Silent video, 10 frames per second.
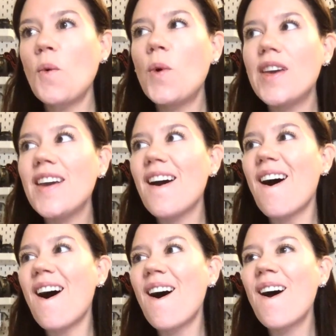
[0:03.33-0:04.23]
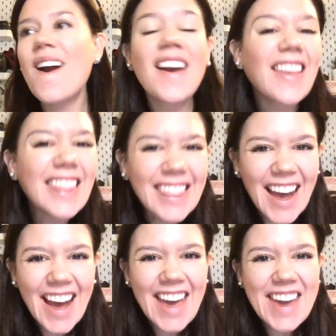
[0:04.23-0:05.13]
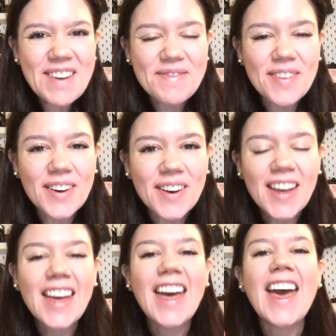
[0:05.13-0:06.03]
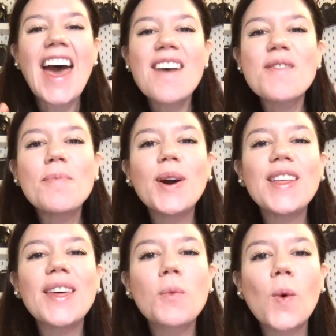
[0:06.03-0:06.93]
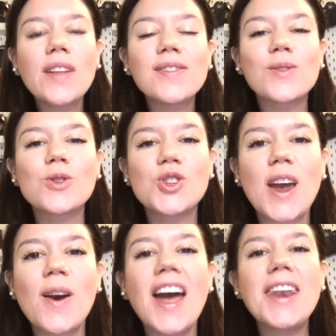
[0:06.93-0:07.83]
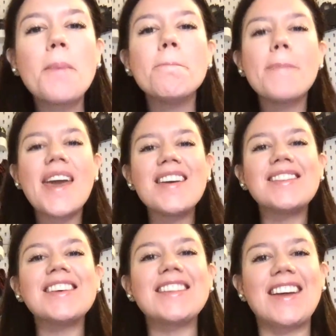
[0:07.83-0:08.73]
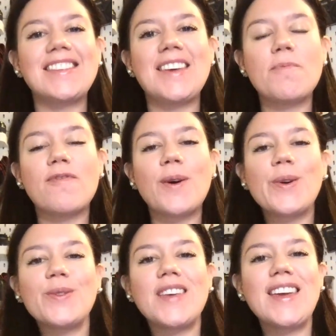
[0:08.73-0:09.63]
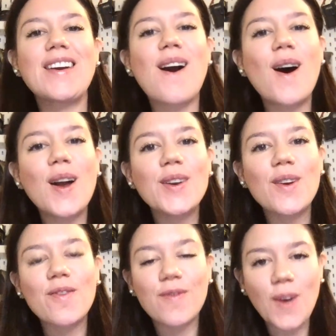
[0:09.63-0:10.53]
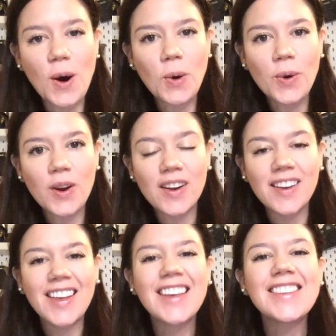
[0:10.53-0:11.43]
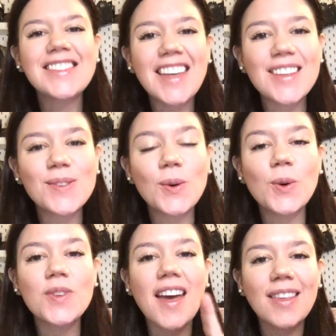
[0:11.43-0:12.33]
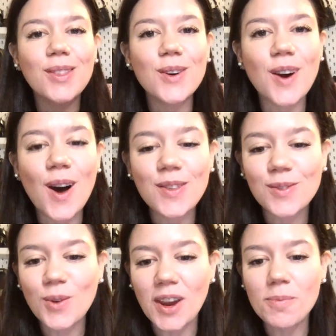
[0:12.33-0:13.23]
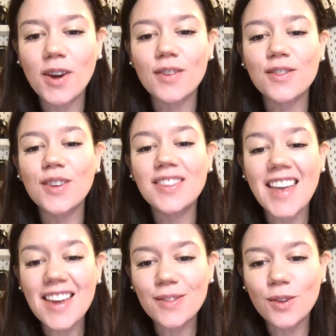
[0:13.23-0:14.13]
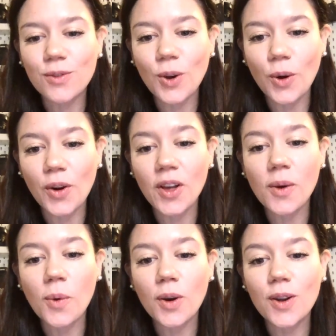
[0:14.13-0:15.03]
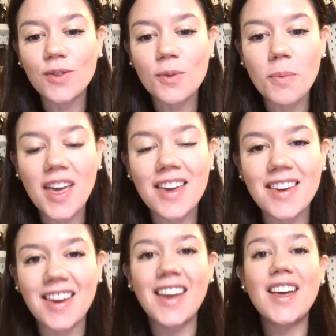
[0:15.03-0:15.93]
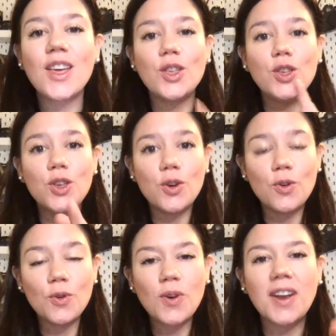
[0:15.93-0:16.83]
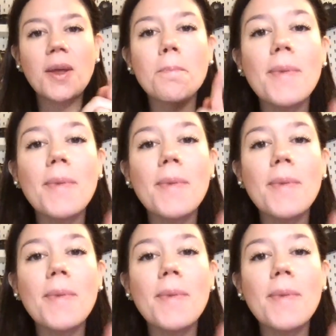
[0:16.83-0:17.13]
We are live! Everybody that wants to share an amazing landscape photo taken on your phone, stay tuned and look on screen because today's tutorial we're going to make you an